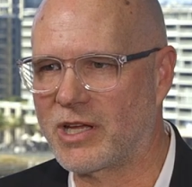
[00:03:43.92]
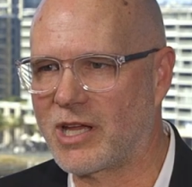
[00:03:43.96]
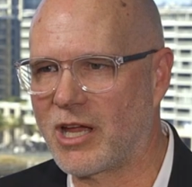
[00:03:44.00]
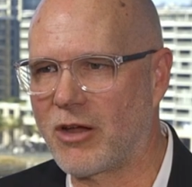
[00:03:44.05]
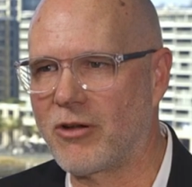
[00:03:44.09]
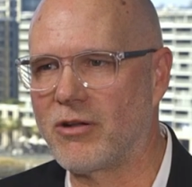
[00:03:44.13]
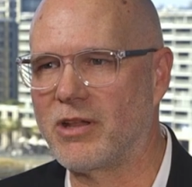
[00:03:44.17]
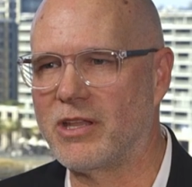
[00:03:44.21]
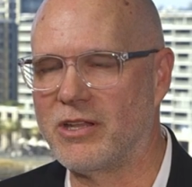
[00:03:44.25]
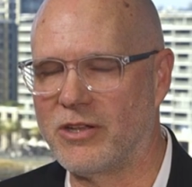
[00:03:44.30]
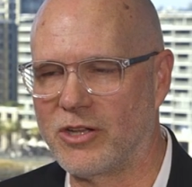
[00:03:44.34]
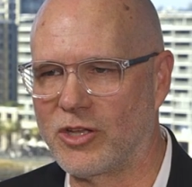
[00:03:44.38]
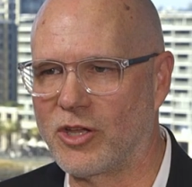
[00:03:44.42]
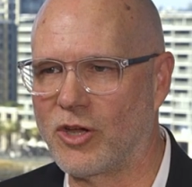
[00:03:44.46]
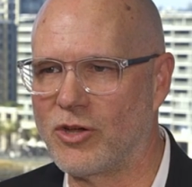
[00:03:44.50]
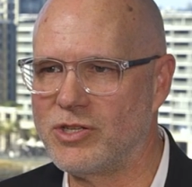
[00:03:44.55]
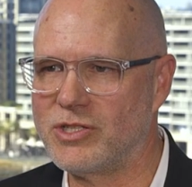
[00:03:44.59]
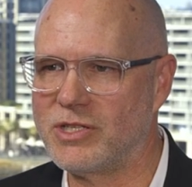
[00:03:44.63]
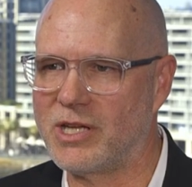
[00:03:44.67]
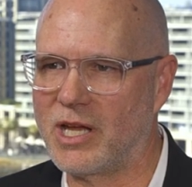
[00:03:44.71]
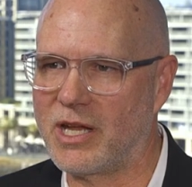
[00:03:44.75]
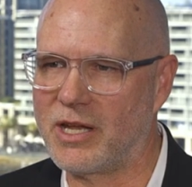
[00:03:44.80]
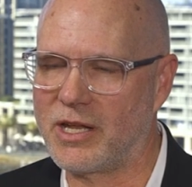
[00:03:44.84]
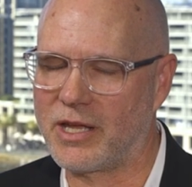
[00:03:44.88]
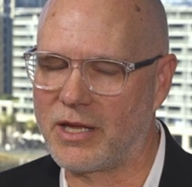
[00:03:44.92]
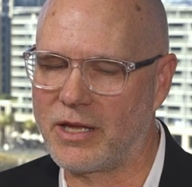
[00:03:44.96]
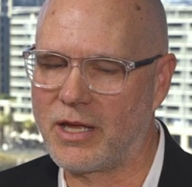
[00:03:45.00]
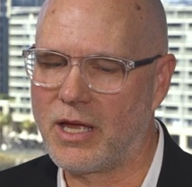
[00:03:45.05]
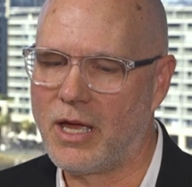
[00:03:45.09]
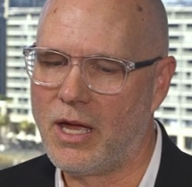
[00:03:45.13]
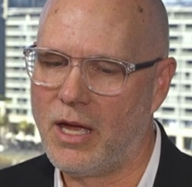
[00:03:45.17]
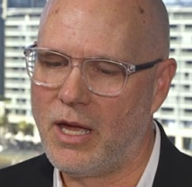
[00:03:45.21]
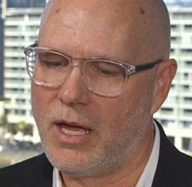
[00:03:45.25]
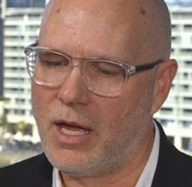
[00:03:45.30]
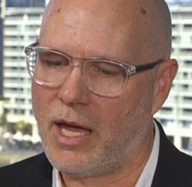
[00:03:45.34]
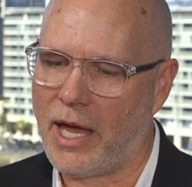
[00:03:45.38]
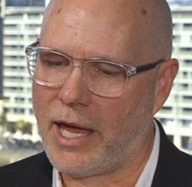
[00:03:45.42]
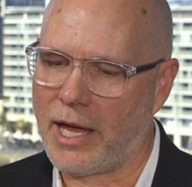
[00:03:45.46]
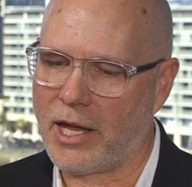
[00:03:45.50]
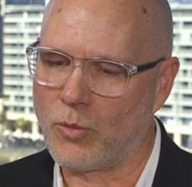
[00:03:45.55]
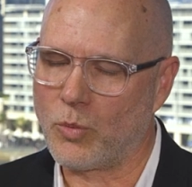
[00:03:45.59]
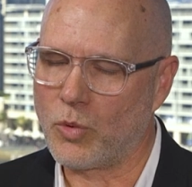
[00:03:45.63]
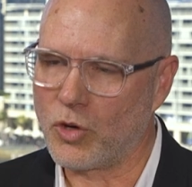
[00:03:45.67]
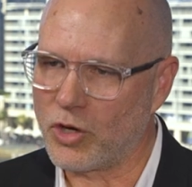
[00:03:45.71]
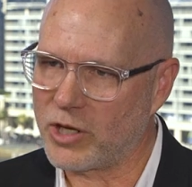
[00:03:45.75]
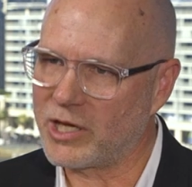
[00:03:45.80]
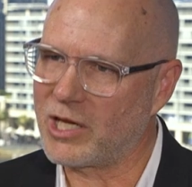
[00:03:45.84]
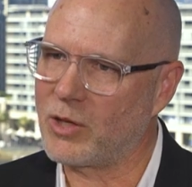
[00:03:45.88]
we're currently negotiating
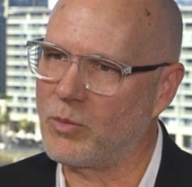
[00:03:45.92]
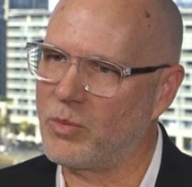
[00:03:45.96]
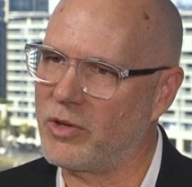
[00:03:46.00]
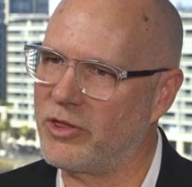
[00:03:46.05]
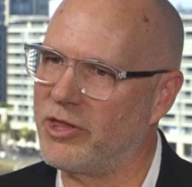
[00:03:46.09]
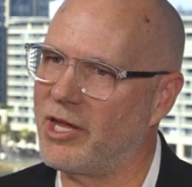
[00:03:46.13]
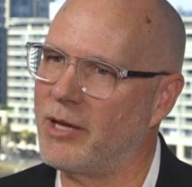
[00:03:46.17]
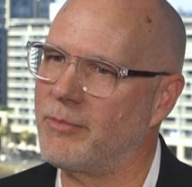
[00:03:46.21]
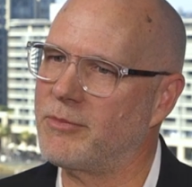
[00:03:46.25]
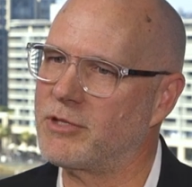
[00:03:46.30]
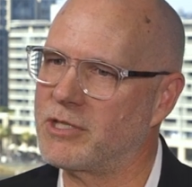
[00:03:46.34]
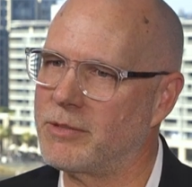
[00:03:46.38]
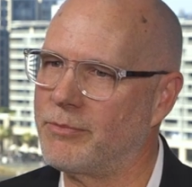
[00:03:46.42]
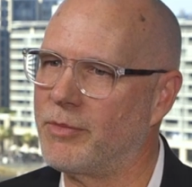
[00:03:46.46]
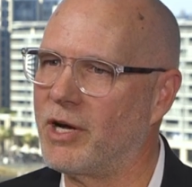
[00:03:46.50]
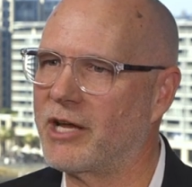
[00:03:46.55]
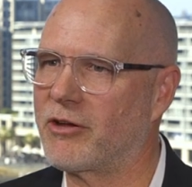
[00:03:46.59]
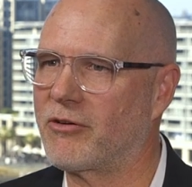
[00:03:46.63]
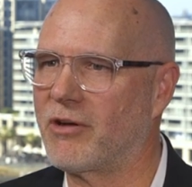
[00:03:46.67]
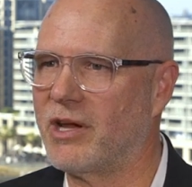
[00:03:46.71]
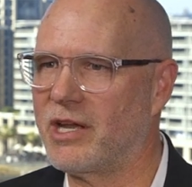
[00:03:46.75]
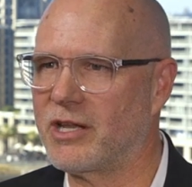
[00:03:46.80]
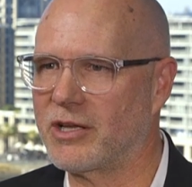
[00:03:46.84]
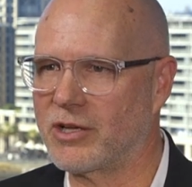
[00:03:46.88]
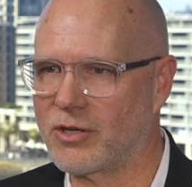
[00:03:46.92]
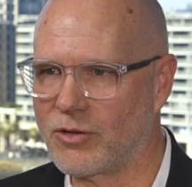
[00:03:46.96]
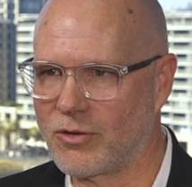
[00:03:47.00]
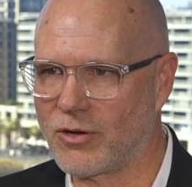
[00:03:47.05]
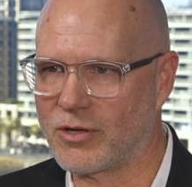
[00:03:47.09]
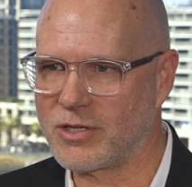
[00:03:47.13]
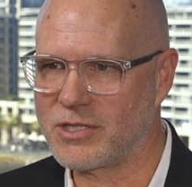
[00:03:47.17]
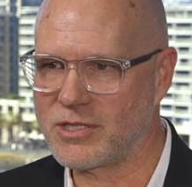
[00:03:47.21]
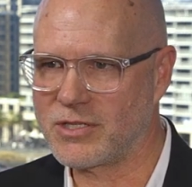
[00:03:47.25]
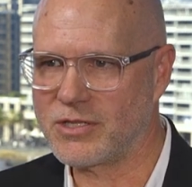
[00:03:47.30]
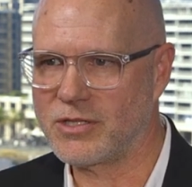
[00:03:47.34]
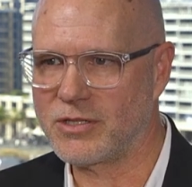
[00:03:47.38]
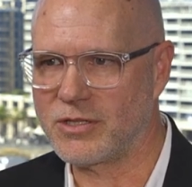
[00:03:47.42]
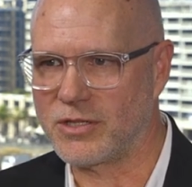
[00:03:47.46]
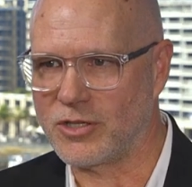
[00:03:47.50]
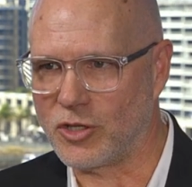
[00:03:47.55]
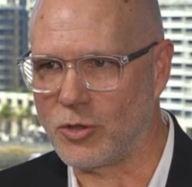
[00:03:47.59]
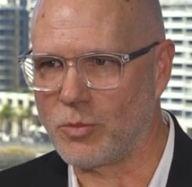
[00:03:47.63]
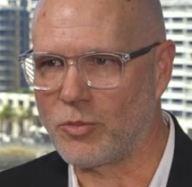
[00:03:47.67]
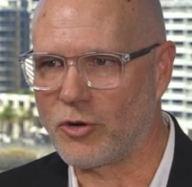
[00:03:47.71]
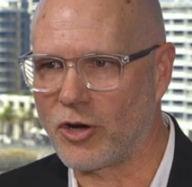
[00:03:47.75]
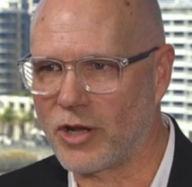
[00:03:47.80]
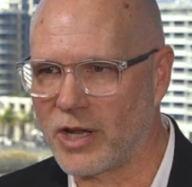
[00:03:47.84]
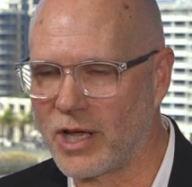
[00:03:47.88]
and working with them to migrate across to the
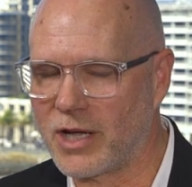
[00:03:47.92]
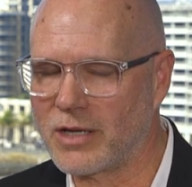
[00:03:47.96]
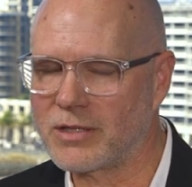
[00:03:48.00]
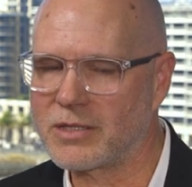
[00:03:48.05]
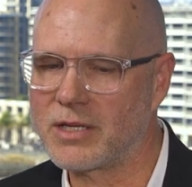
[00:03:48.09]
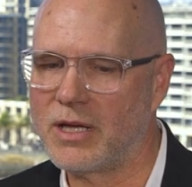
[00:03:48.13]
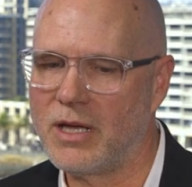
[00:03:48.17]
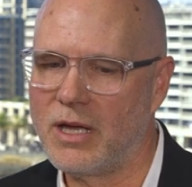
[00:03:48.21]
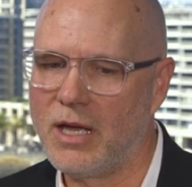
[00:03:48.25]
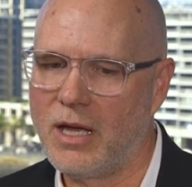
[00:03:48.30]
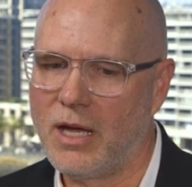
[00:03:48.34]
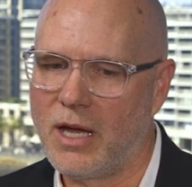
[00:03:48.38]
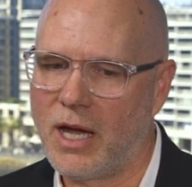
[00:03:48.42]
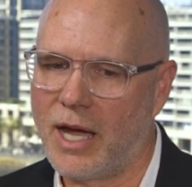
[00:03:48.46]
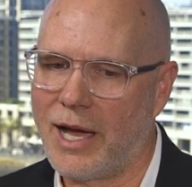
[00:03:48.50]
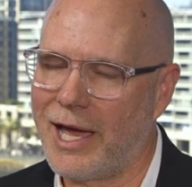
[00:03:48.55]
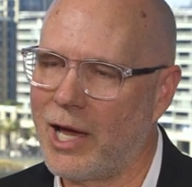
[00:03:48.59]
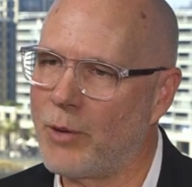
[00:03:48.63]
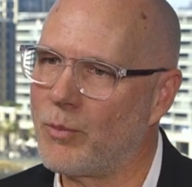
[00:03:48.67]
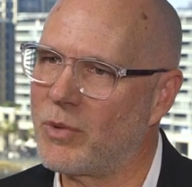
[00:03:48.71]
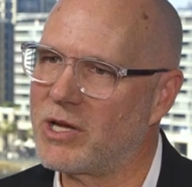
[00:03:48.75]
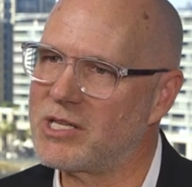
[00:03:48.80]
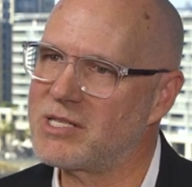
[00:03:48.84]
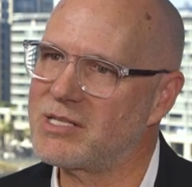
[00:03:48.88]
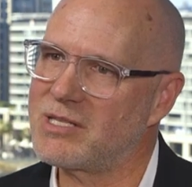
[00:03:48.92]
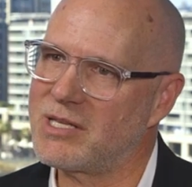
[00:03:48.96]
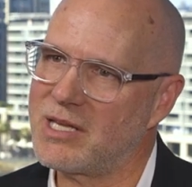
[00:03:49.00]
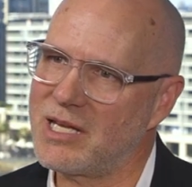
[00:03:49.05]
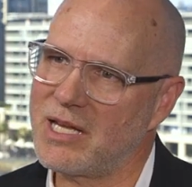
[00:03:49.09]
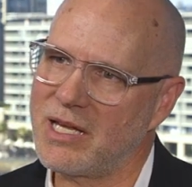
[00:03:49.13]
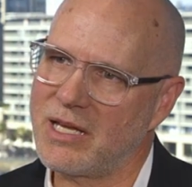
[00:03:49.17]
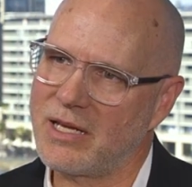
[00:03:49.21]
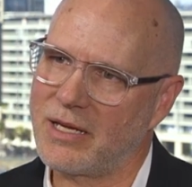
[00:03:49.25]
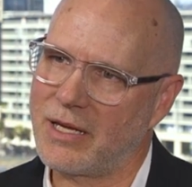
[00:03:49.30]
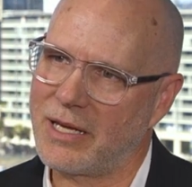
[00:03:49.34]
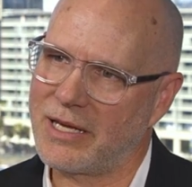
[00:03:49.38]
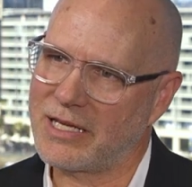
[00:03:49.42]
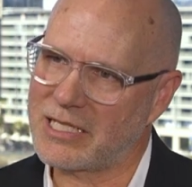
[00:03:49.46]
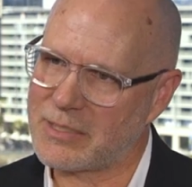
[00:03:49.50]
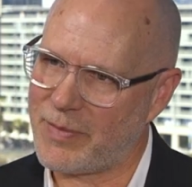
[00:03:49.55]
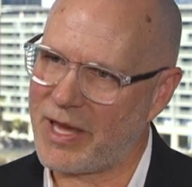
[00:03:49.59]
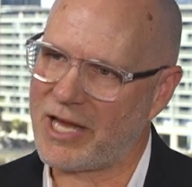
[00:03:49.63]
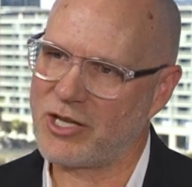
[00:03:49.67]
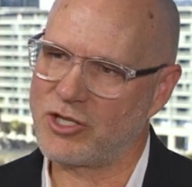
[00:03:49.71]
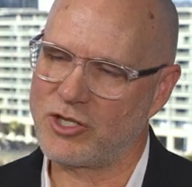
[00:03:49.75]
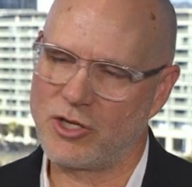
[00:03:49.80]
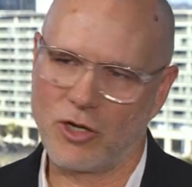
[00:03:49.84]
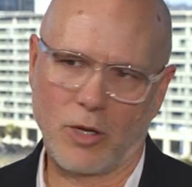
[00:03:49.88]
new product. And we're seeing
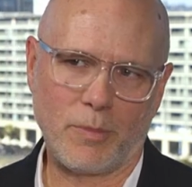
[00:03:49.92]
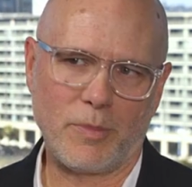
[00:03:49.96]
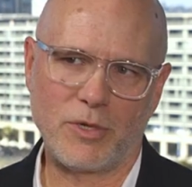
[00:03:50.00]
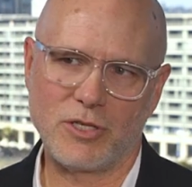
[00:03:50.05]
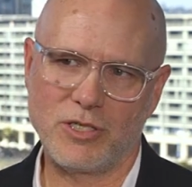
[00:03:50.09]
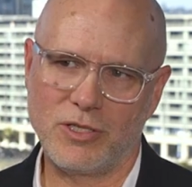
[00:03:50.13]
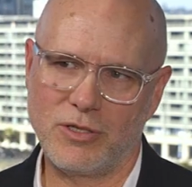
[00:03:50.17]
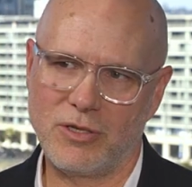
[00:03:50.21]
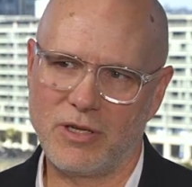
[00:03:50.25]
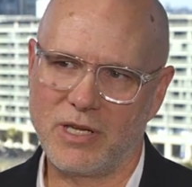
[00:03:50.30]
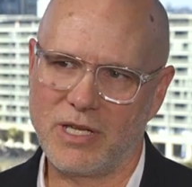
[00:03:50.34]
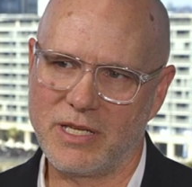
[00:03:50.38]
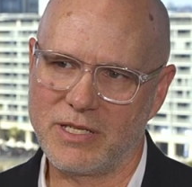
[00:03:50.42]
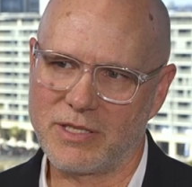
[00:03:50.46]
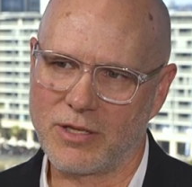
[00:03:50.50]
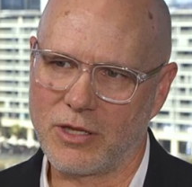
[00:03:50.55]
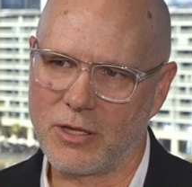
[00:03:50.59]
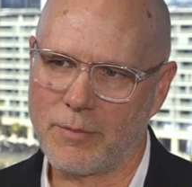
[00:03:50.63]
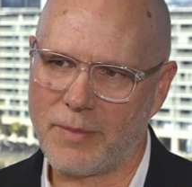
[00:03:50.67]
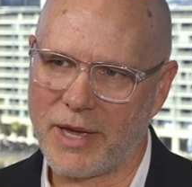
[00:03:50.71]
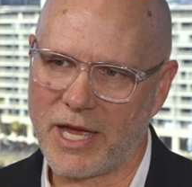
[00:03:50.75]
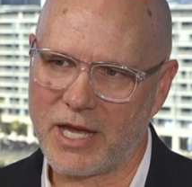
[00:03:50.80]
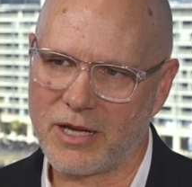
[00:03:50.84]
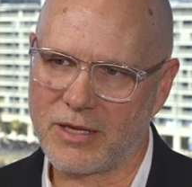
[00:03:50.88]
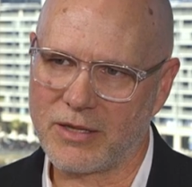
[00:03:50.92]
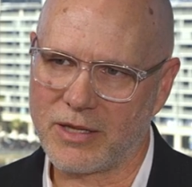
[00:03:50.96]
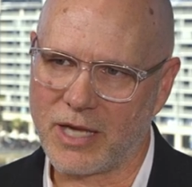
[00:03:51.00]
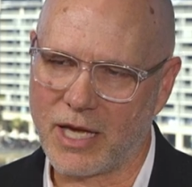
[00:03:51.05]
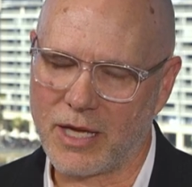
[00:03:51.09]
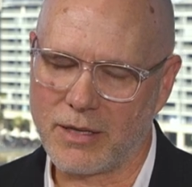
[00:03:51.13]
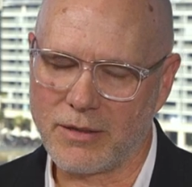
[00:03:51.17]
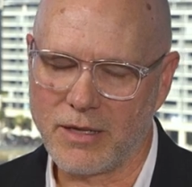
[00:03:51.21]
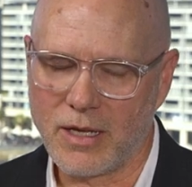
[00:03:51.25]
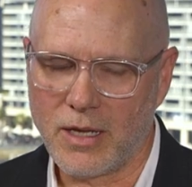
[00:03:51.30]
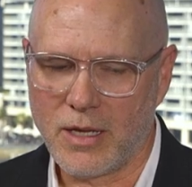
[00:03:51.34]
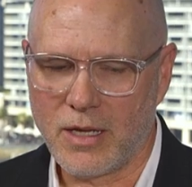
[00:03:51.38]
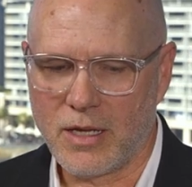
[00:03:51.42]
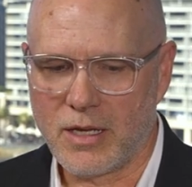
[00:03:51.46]
expansion opportunities on the back of that.